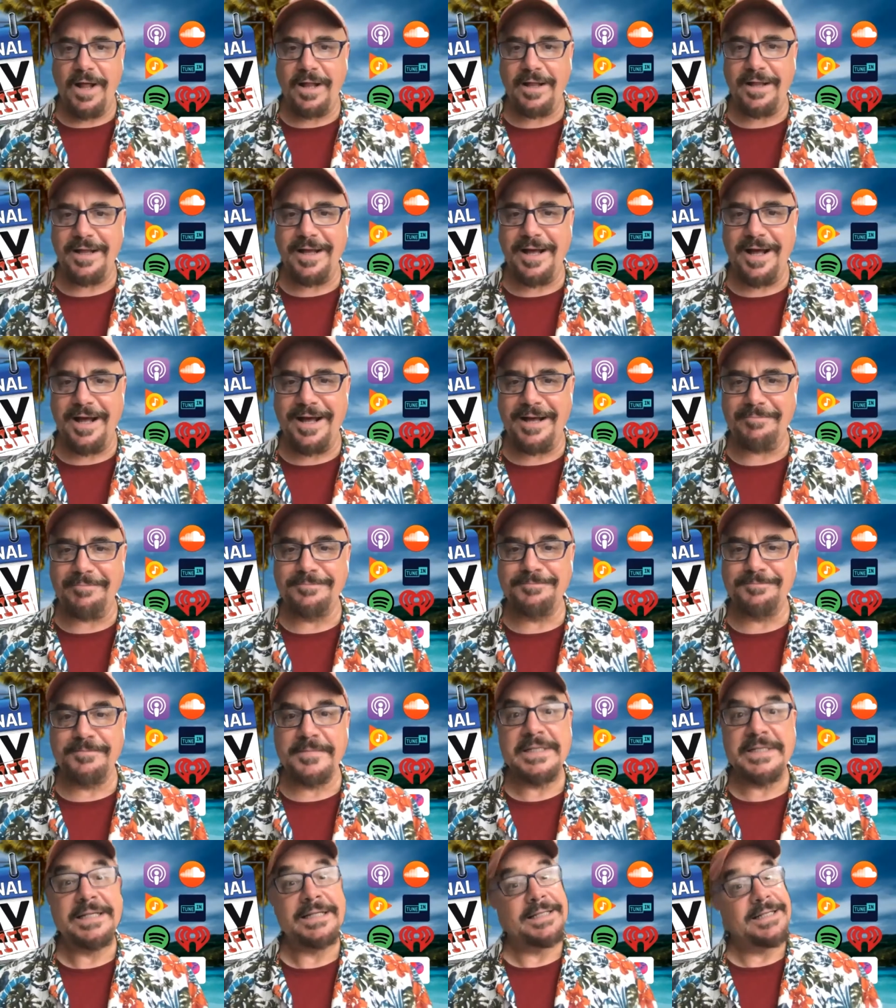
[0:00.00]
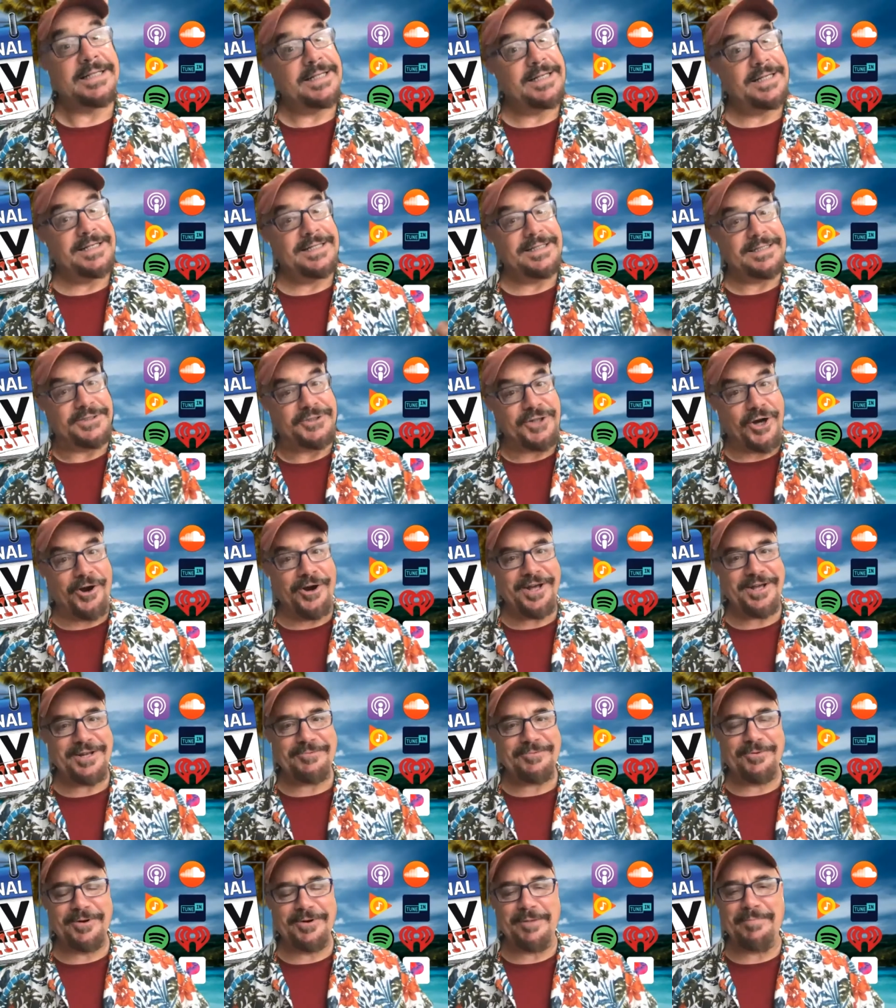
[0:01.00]
Well, um, darn
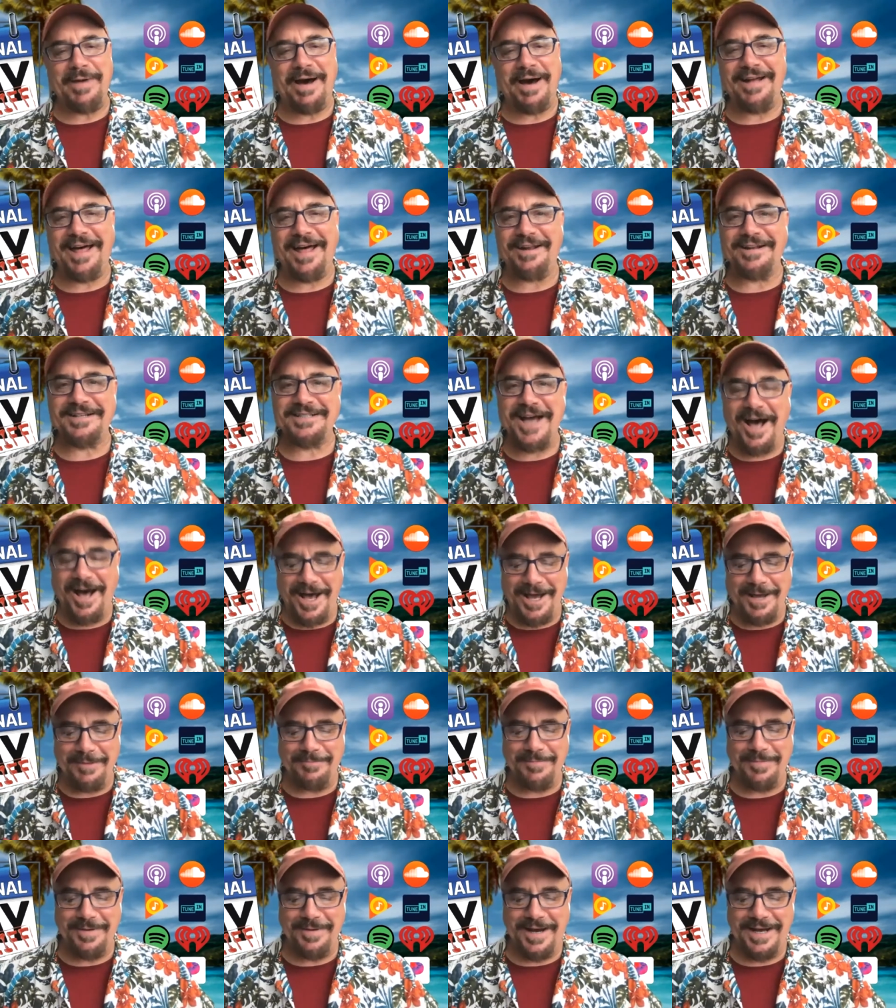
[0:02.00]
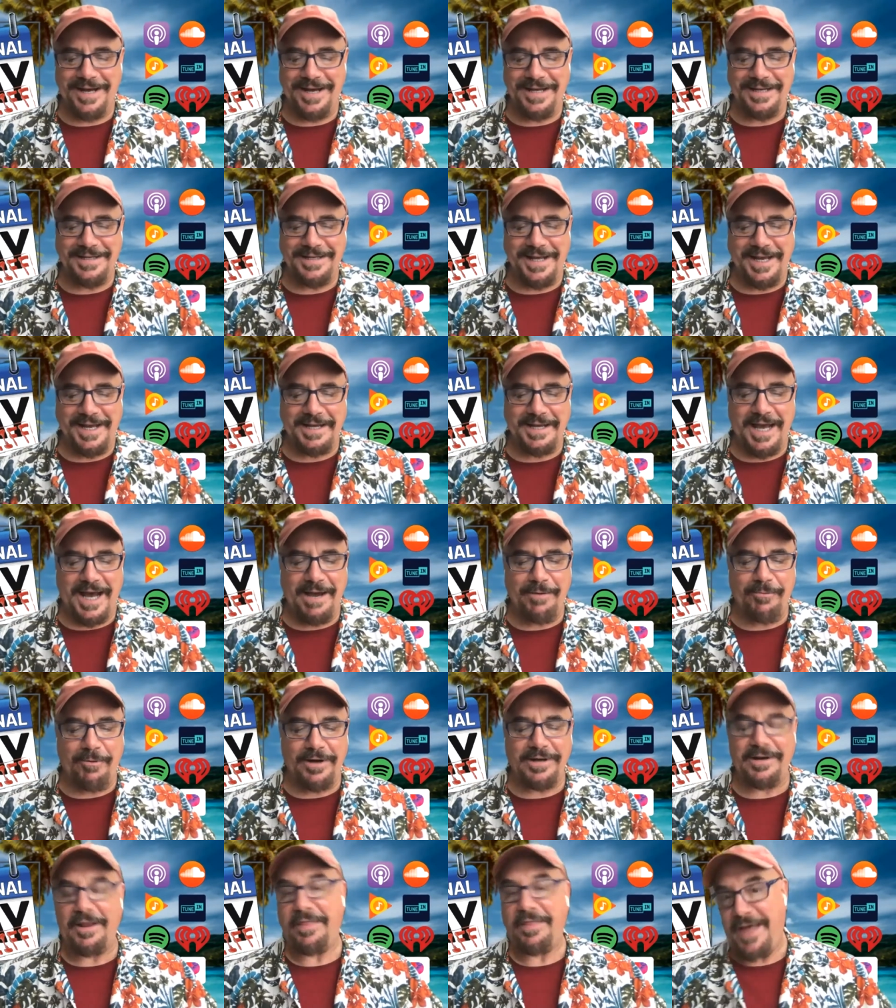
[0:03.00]
it, we're about out of time, uh, Nick. I
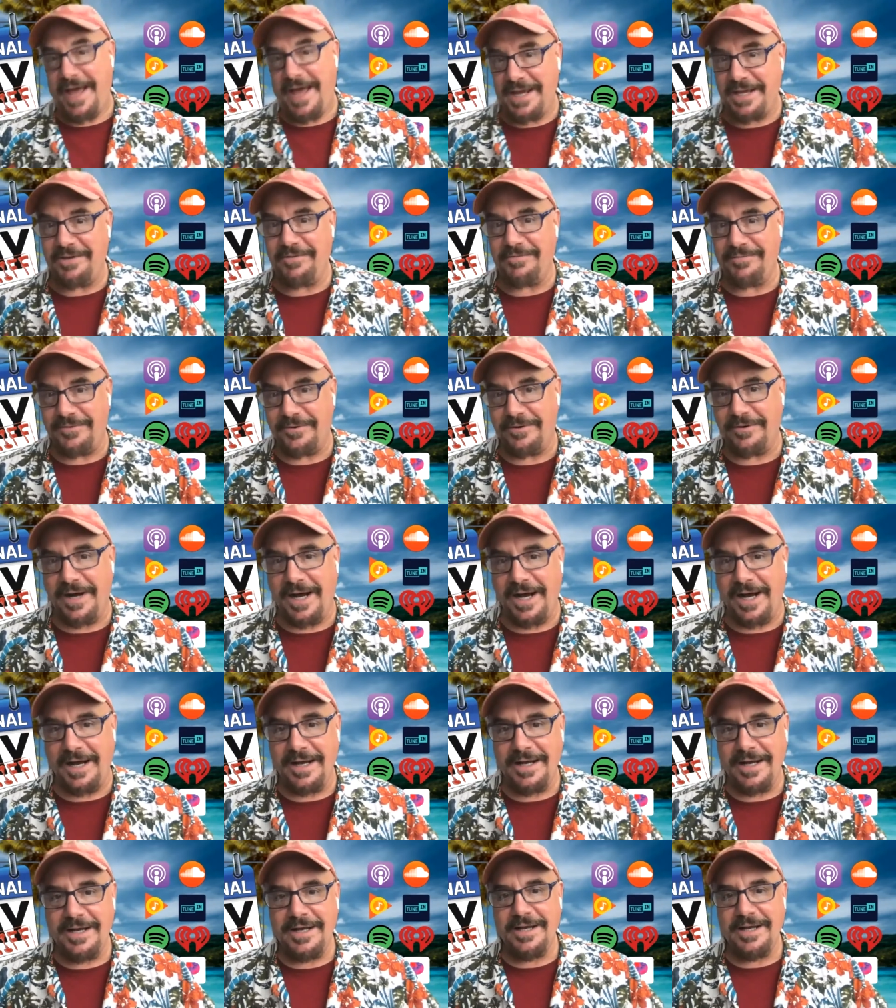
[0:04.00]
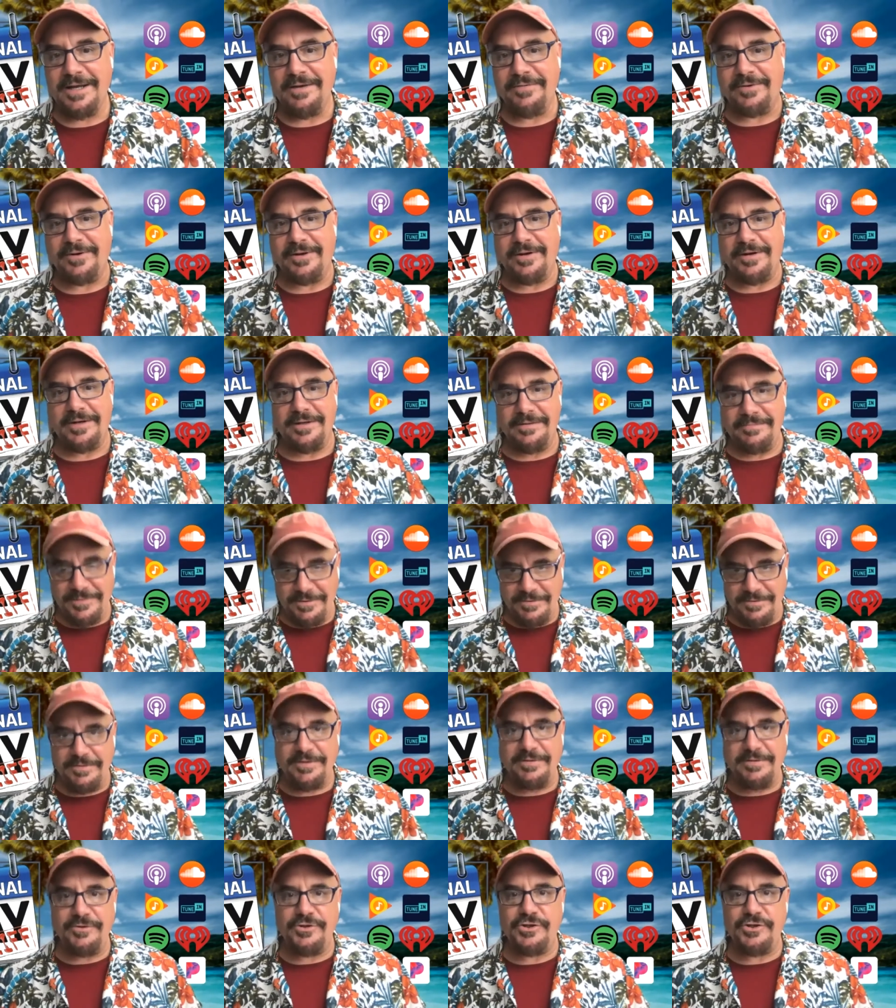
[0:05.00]
wanted to thank you for uh, for
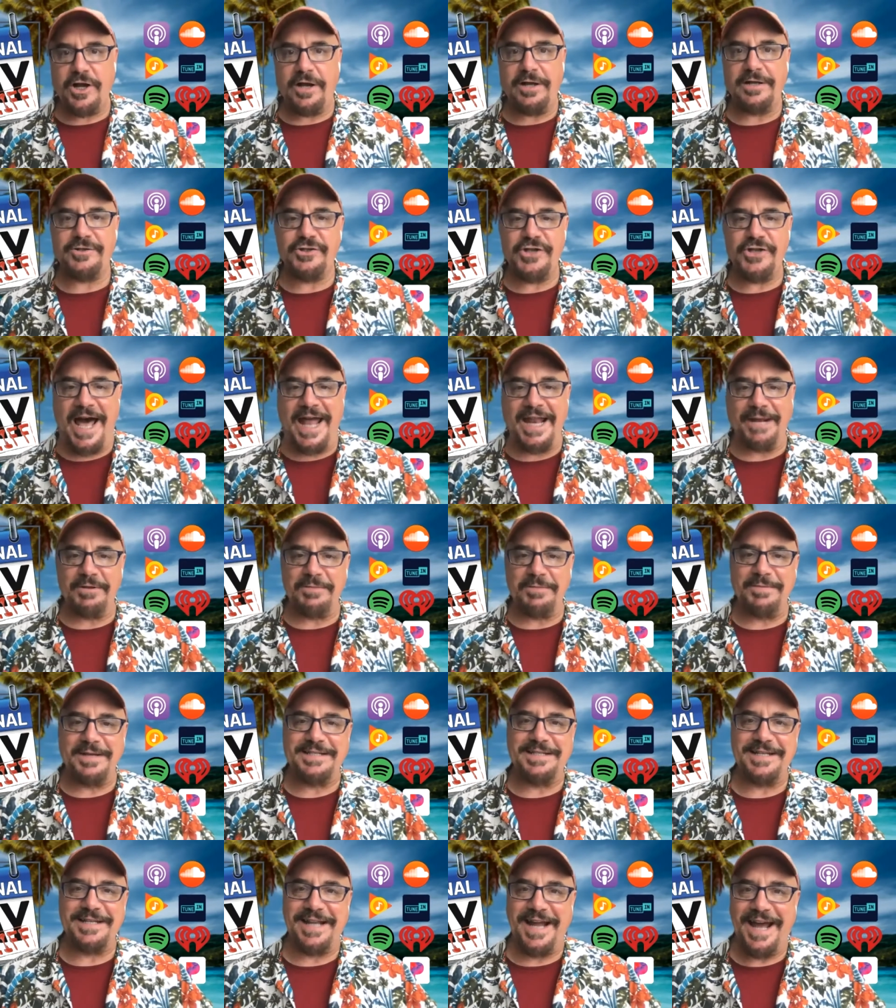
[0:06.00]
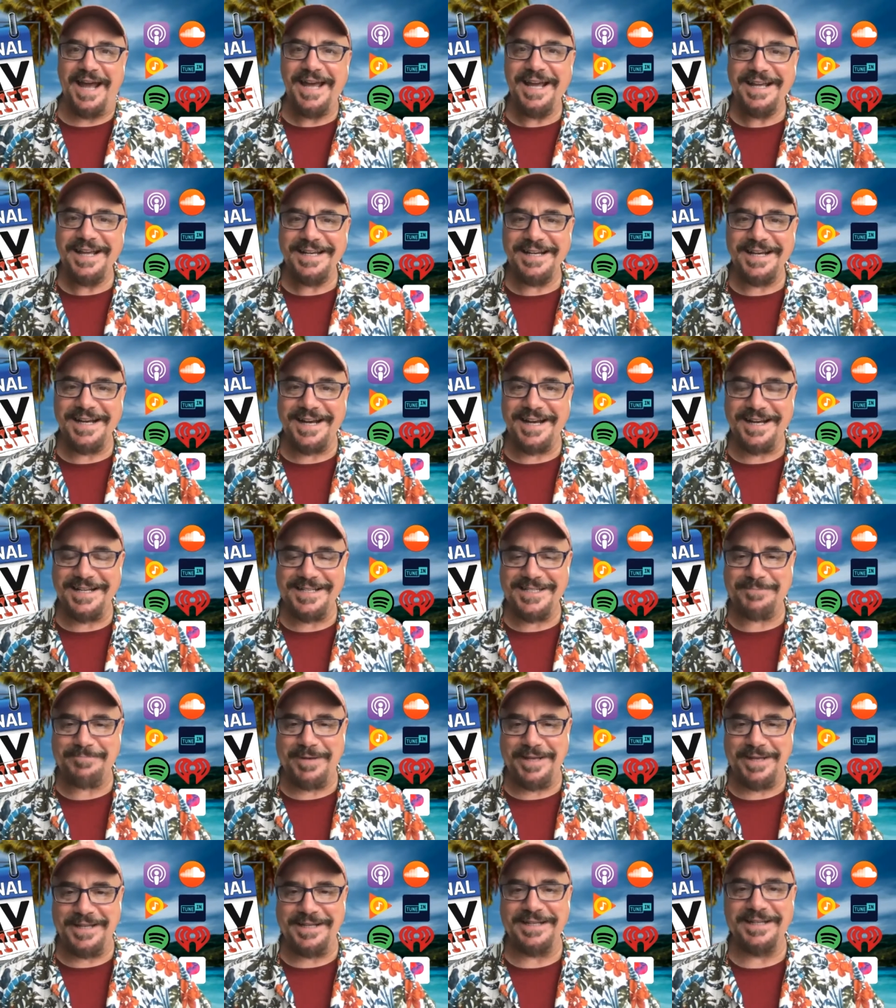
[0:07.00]
ch- chatting with me today. Uh, it's
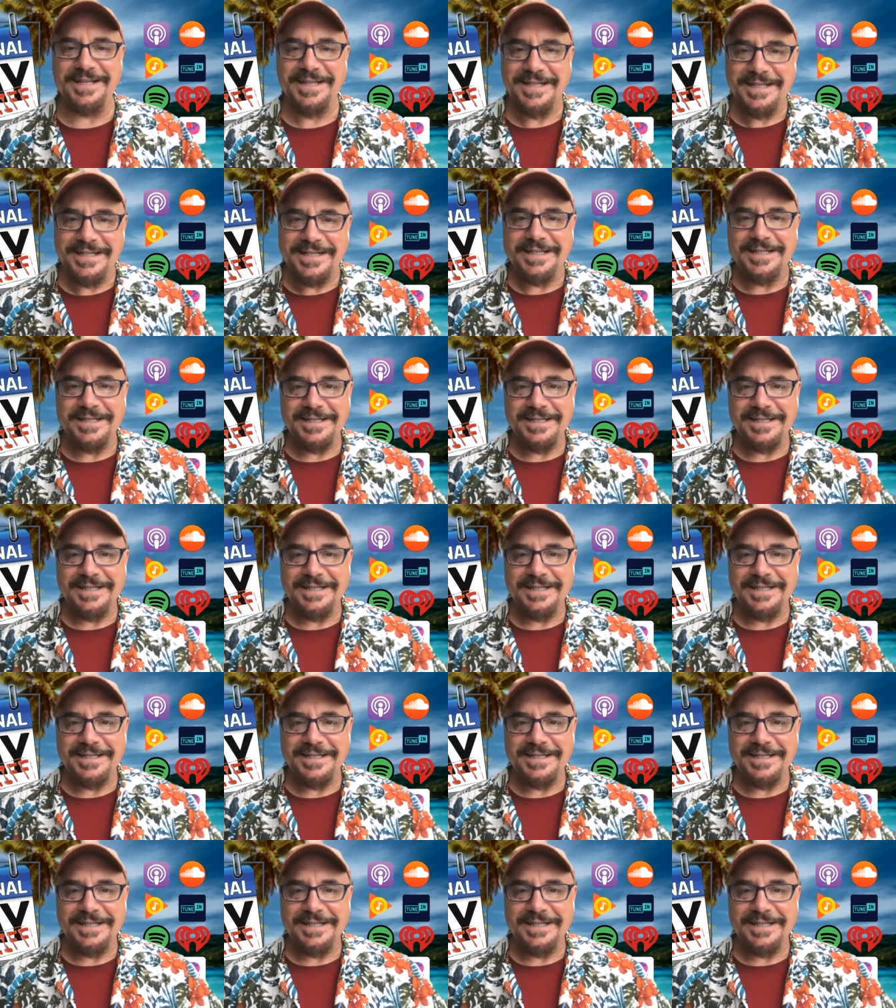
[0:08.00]
been